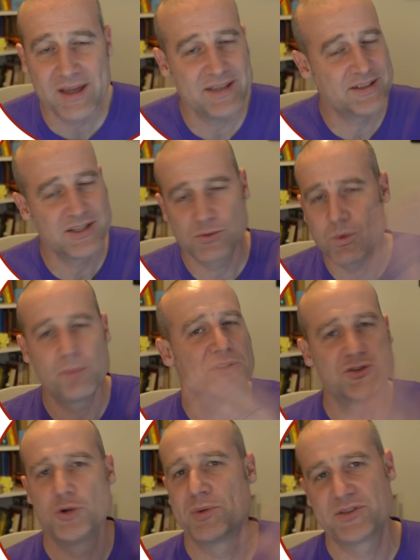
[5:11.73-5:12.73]
It's just one
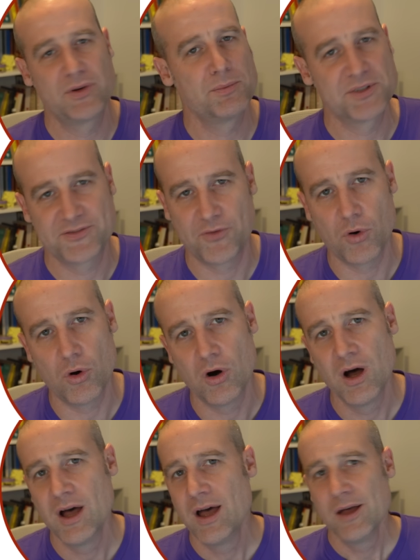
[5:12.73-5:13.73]
plus two plus three plus four,